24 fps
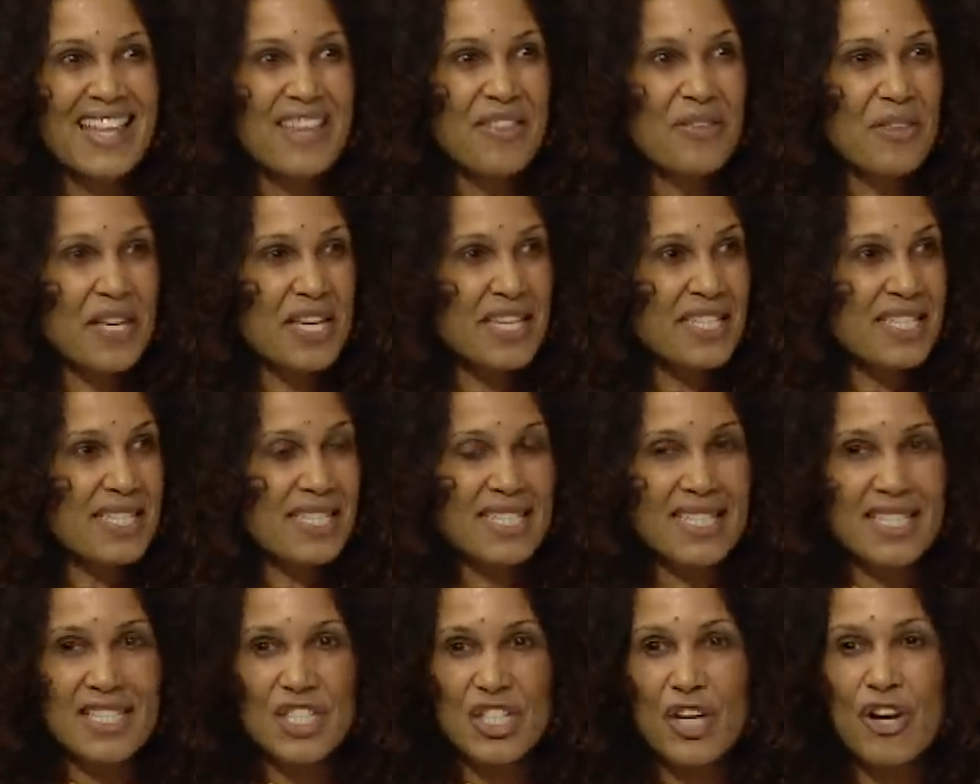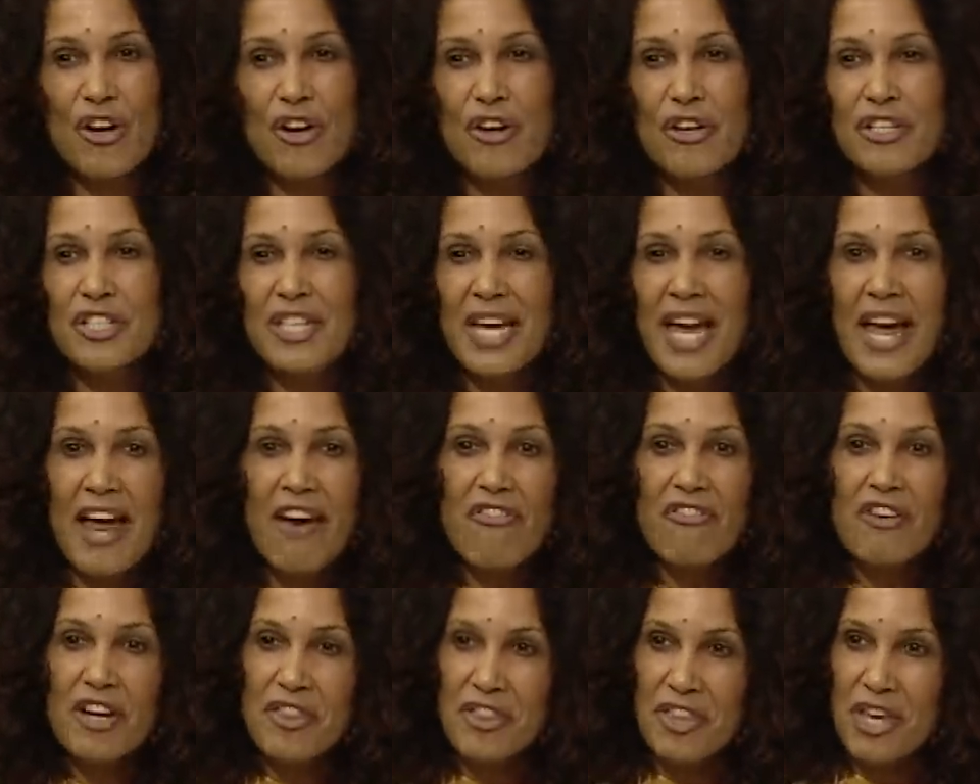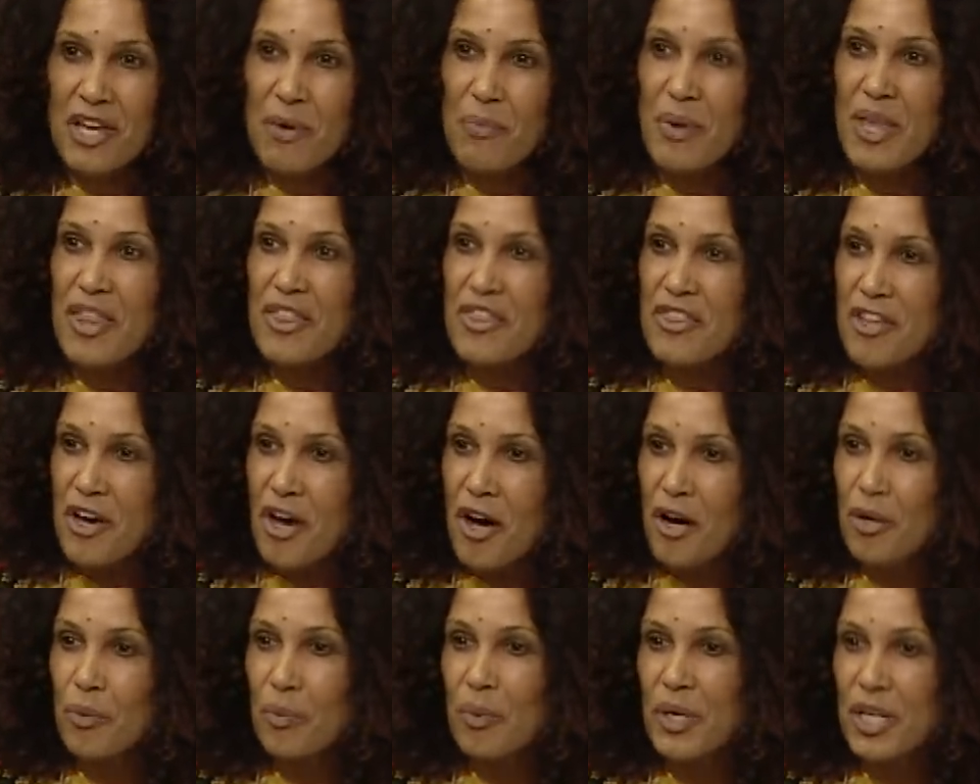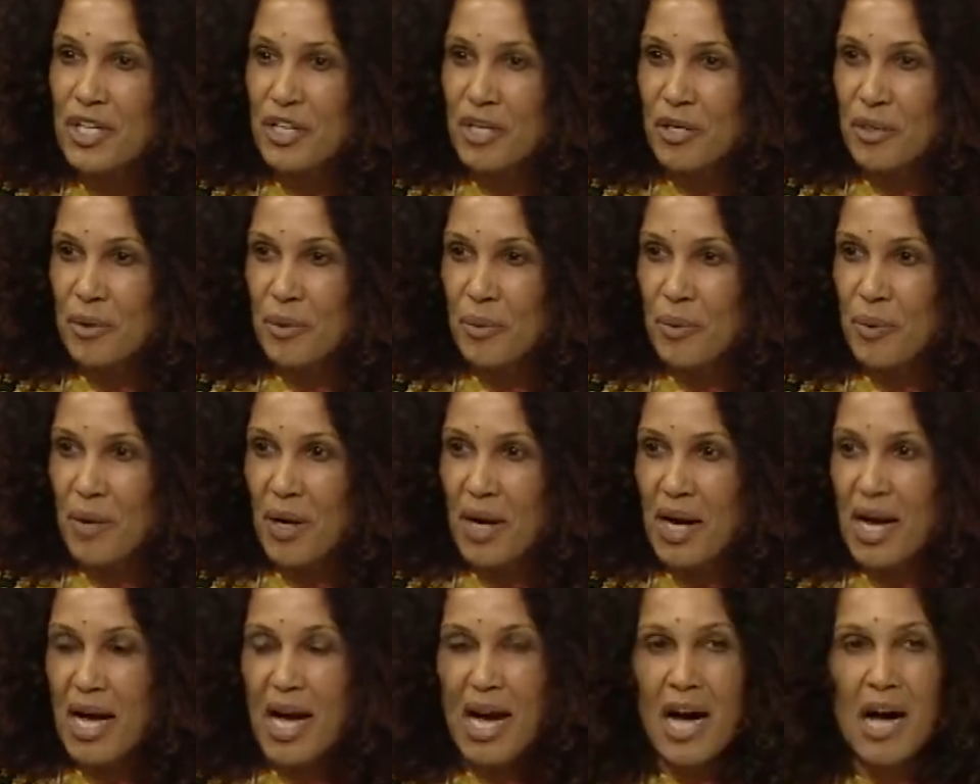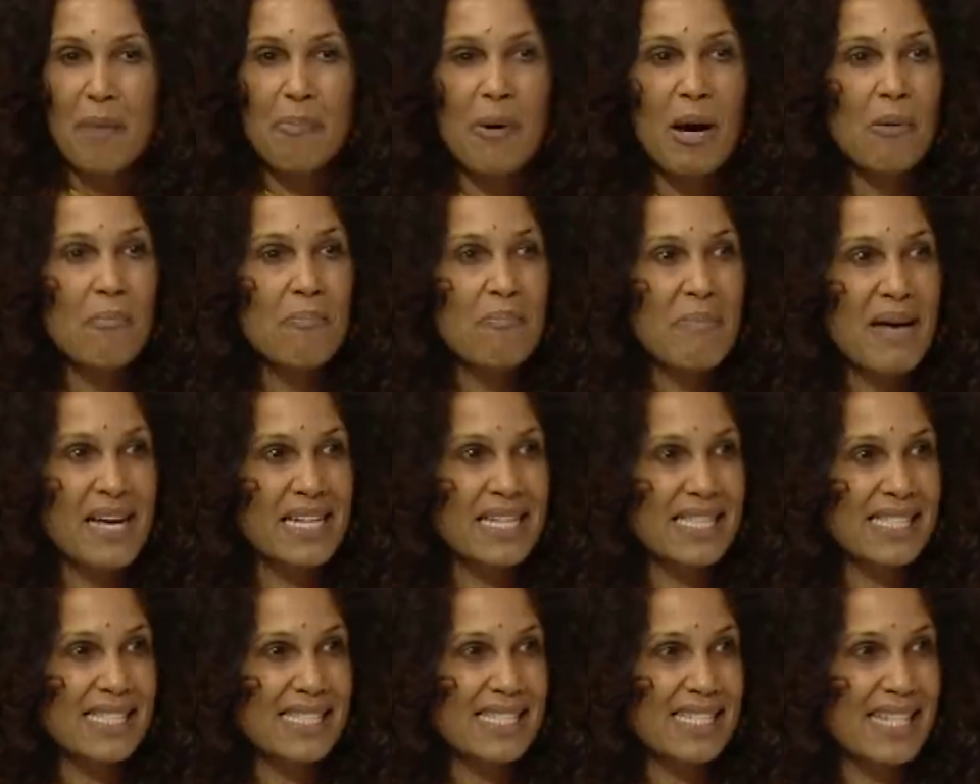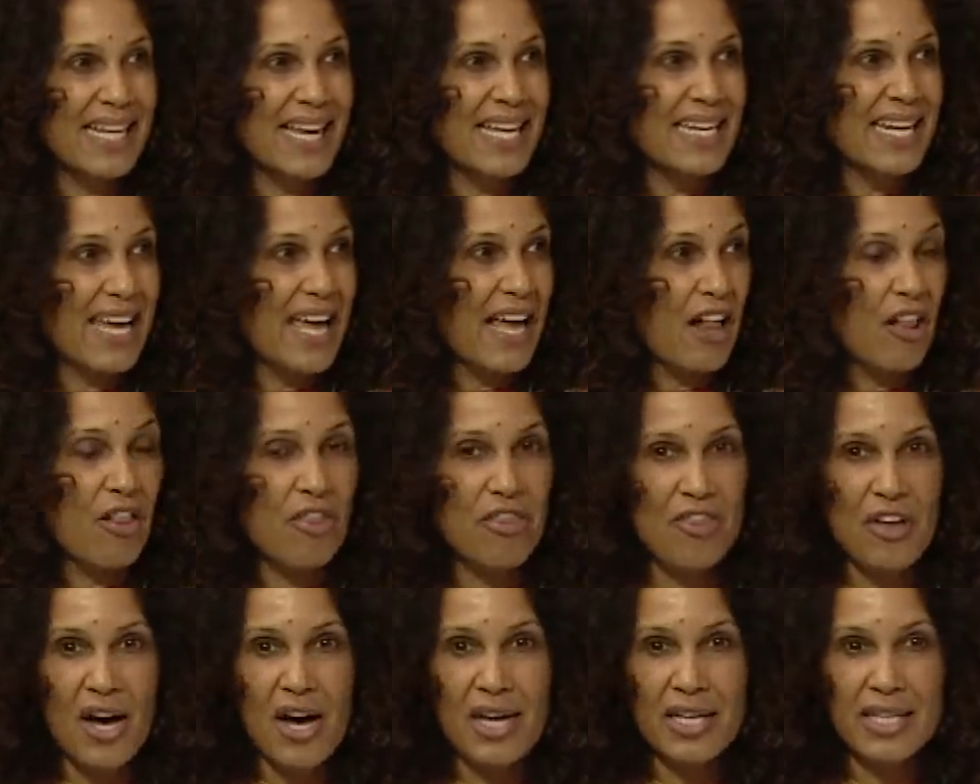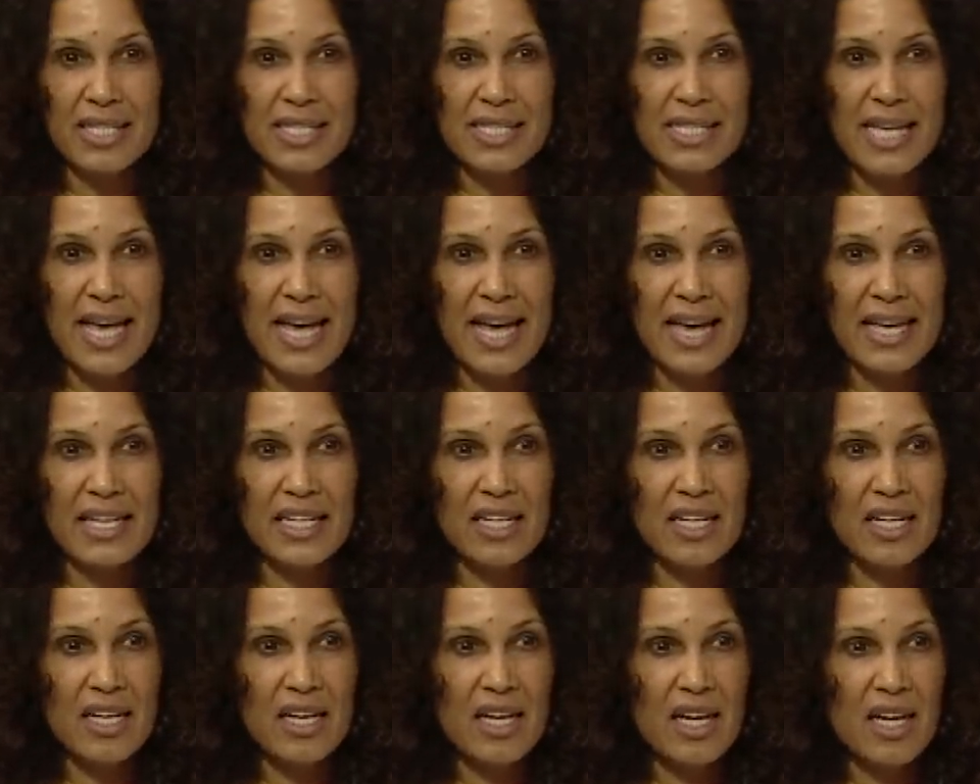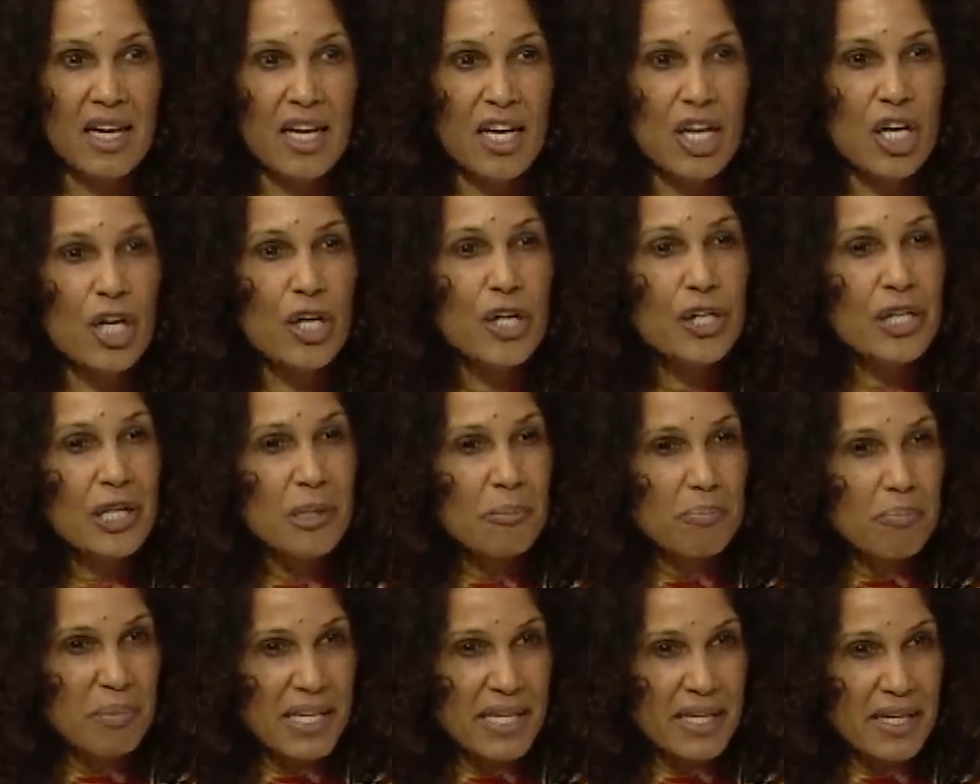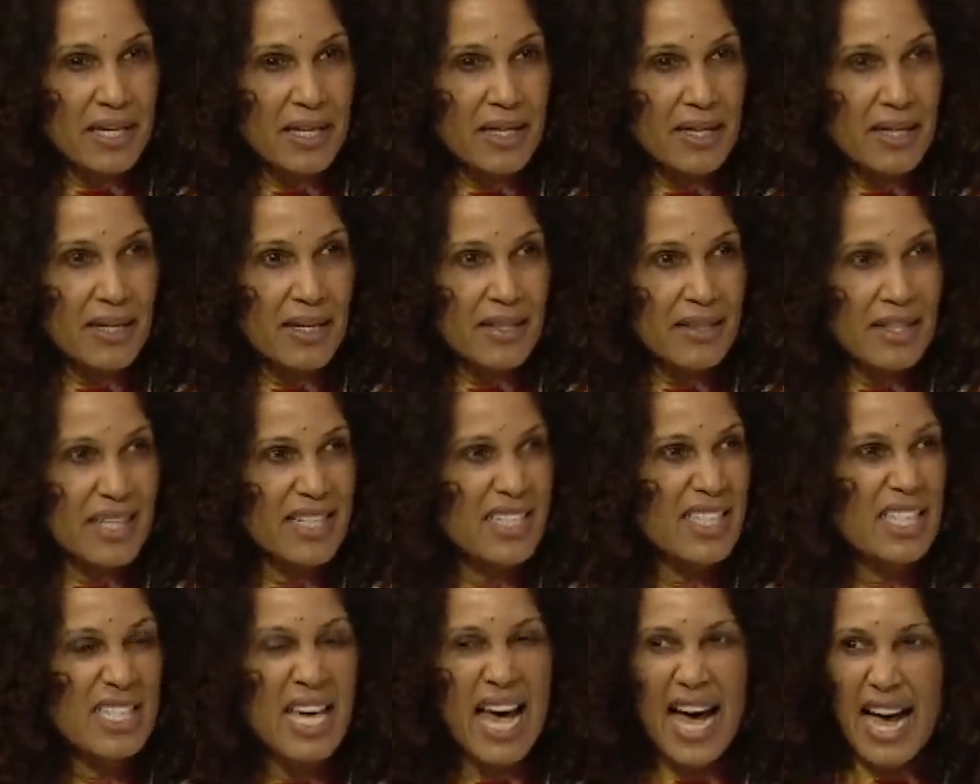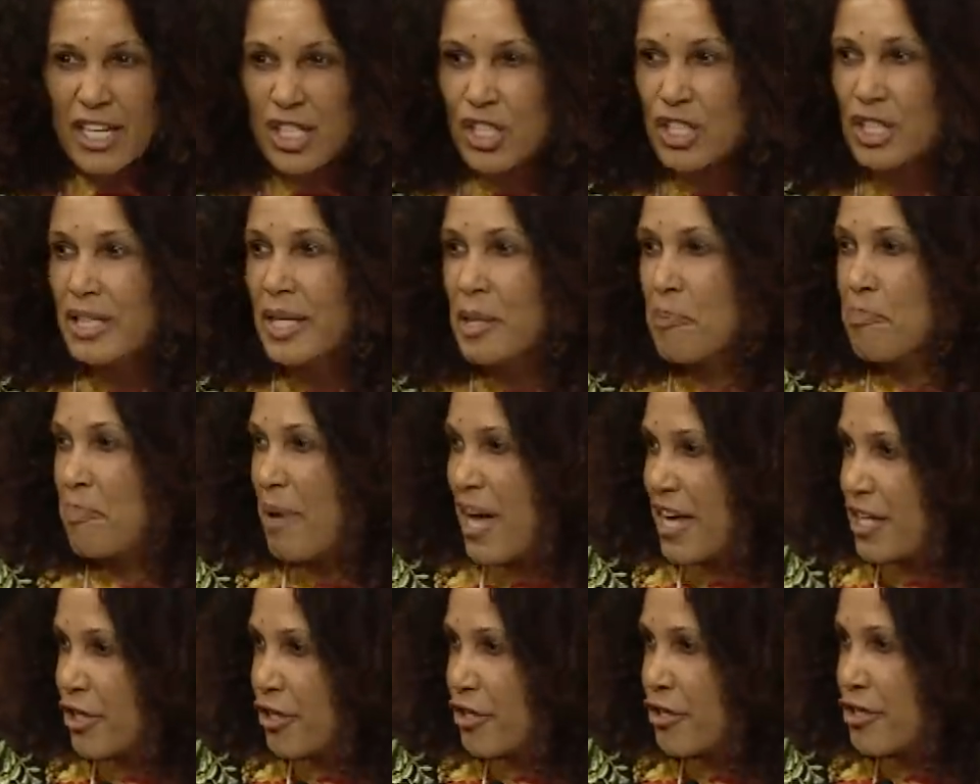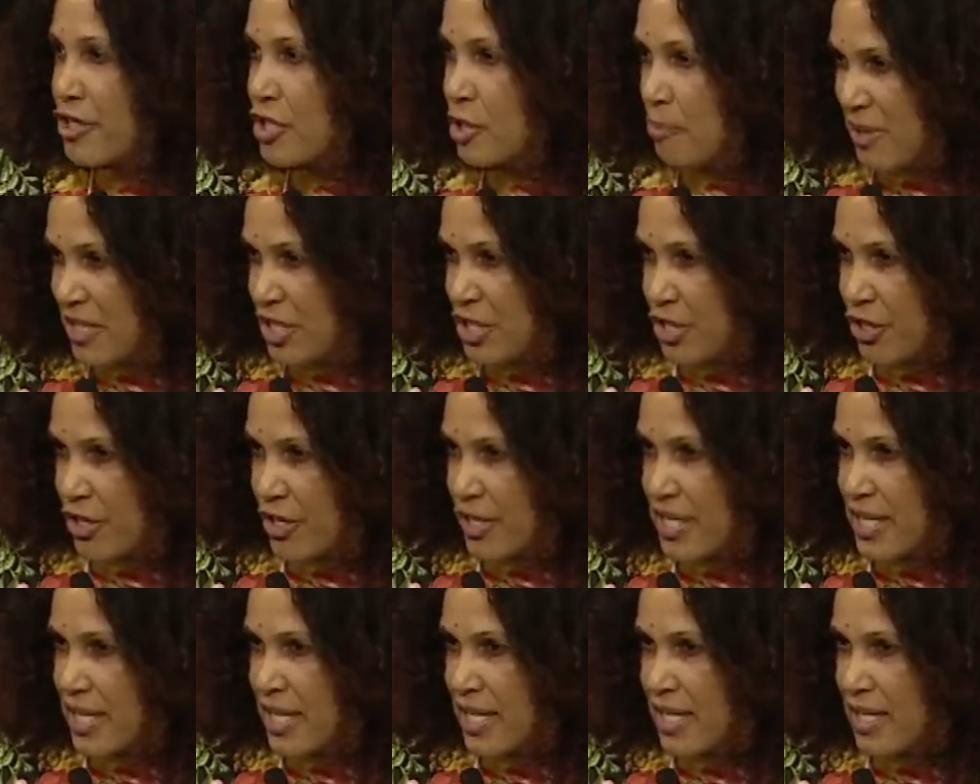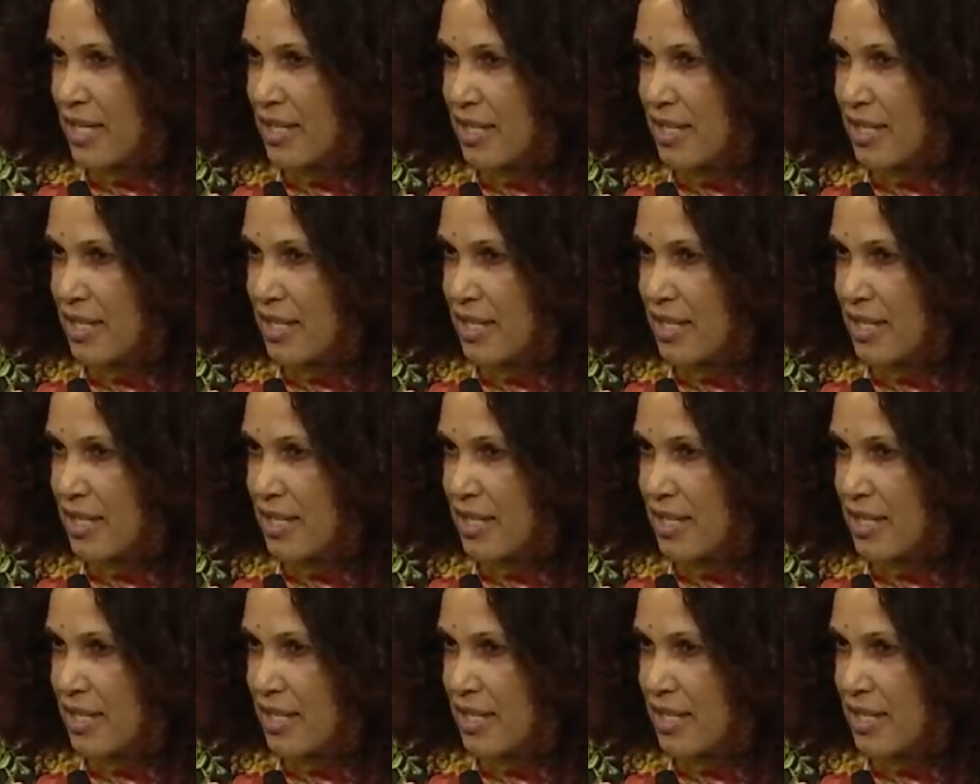This turned everything we thought we knew about medicine and health on its head. Could it be that it's actually better to be dirty?